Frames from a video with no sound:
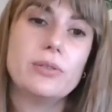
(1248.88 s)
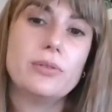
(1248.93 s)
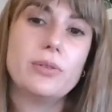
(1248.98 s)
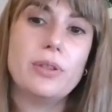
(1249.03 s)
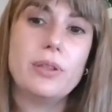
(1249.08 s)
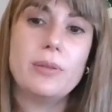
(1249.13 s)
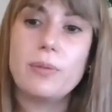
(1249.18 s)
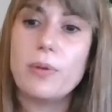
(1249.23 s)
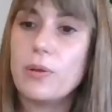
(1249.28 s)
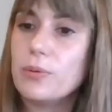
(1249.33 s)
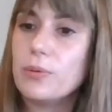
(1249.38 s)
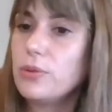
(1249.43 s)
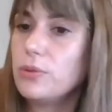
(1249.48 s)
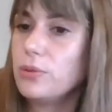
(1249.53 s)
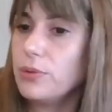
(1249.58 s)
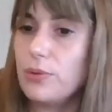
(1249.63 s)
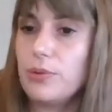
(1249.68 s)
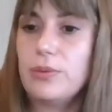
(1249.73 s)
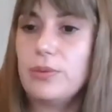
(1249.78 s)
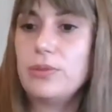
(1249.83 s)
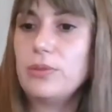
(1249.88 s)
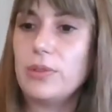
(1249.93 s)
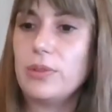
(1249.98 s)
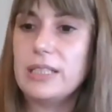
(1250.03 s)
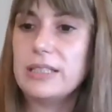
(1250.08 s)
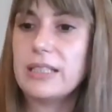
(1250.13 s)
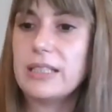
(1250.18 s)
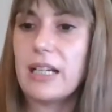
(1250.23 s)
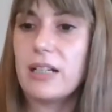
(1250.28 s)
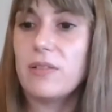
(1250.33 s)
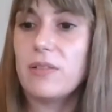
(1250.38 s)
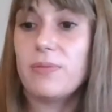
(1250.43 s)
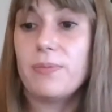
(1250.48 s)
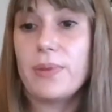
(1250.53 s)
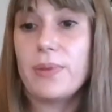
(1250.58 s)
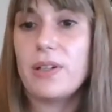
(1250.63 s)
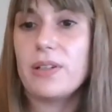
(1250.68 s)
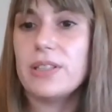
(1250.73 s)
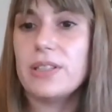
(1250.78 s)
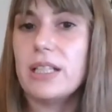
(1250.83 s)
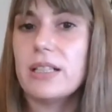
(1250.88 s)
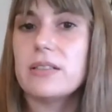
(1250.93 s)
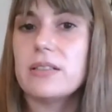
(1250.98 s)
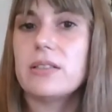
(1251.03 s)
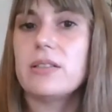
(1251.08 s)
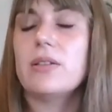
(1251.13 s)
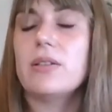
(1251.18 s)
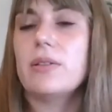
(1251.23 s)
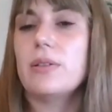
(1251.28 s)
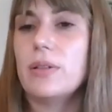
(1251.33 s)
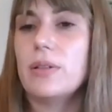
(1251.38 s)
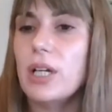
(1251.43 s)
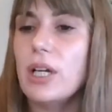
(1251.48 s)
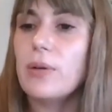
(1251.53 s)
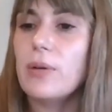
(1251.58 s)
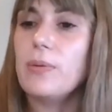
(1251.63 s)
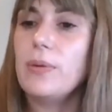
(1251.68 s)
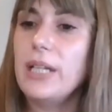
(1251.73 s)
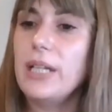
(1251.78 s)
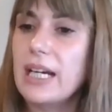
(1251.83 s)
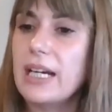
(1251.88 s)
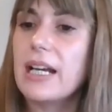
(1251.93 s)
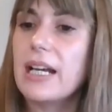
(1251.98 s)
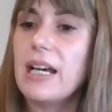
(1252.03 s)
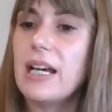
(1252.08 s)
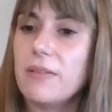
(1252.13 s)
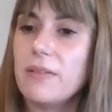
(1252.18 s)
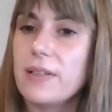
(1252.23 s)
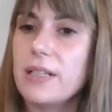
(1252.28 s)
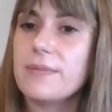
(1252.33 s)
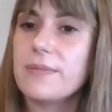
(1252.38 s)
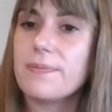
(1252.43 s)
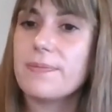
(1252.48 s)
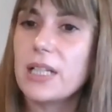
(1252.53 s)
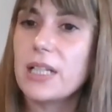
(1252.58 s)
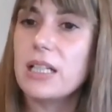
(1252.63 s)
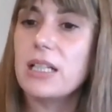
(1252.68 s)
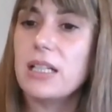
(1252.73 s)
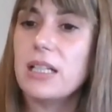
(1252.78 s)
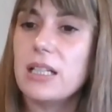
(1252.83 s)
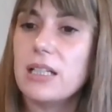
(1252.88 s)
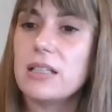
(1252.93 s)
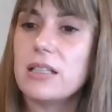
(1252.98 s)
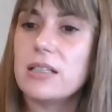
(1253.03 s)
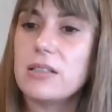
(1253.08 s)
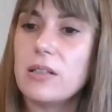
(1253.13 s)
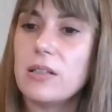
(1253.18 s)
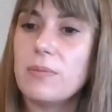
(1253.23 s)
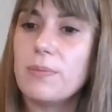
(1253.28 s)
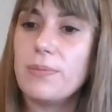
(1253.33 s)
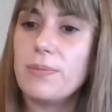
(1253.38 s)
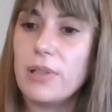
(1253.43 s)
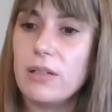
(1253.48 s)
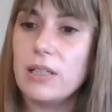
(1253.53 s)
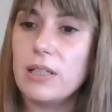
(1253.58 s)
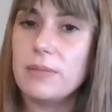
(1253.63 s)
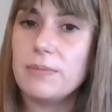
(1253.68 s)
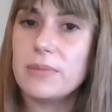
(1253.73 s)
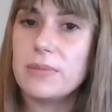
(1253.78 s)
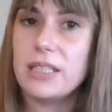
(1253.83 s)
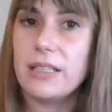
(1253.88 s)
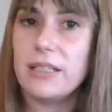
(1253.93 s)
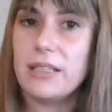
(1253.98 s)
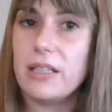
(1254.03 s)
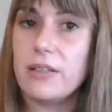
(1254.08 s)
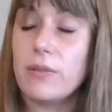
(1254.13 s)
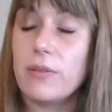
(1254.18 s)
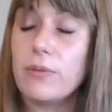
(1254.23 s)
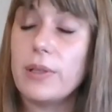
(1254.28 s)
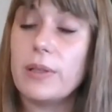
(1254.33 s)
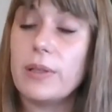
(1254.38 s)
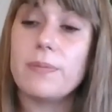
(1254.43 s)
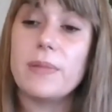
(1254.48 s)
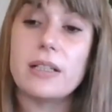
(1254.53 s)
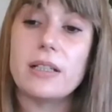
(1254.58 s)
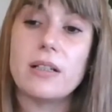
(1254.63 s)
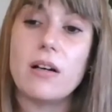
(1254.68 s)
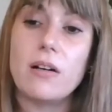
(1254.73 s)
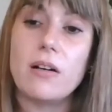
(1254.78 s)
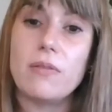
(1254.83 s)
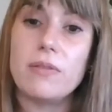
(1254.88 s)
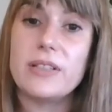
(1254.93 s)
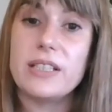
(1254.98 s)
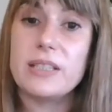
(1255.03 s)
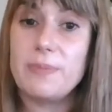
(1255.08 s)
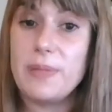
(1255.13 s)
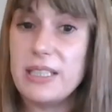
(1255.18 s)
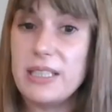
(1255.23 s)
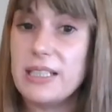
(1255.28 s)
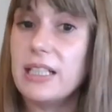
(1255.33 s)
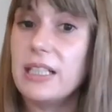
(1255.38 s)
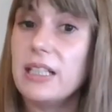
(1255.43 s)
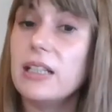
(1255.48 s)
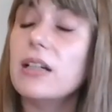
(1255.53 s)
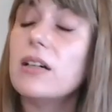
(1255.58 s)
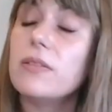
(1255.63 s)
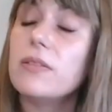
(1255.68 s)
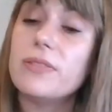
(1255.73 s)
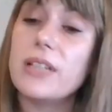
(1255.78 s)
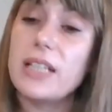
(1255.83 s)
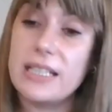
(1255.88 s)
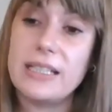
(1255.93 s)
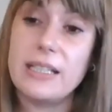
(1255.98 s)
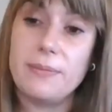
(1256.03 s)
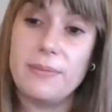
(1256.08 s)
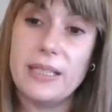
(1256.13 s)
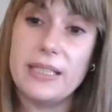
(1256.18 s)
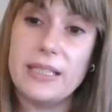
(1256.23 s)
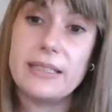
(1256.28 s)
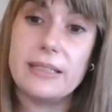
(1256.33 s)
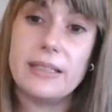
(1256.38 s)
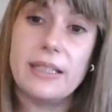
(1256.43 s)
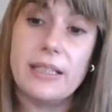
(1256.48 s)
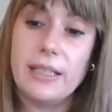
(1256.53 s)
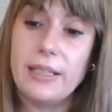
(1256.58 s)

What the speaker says: devote to this kind of project. So we are having some problems in the recruitment of, especially of SMEs.